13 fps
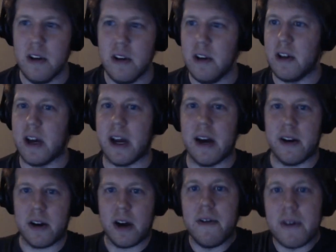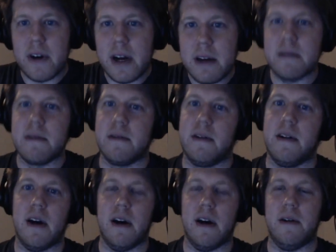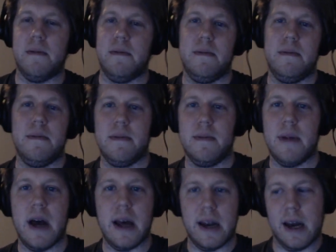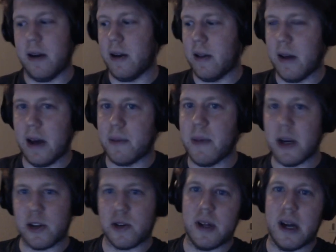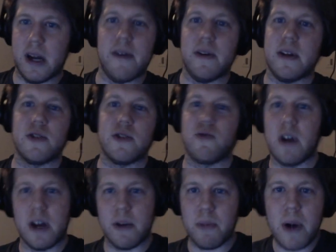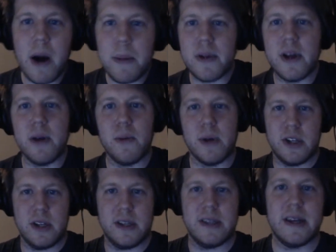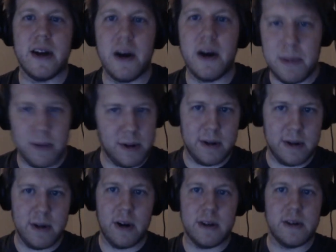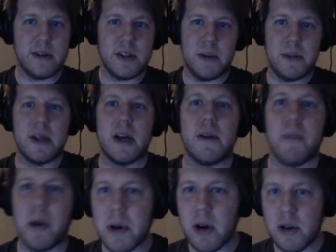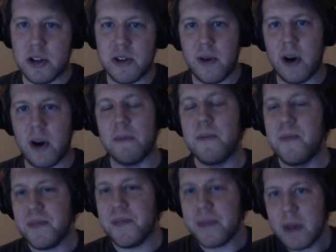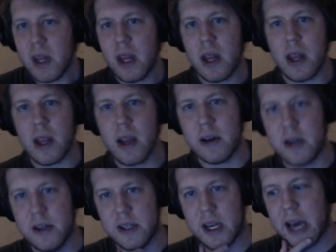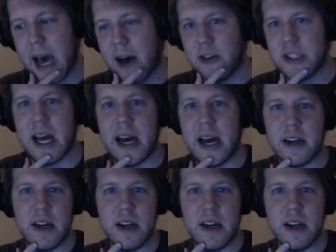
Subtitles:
like how to cover it, and how to like make sure that everything's running properly once it's set up on something like a permaculture farm. Because I house that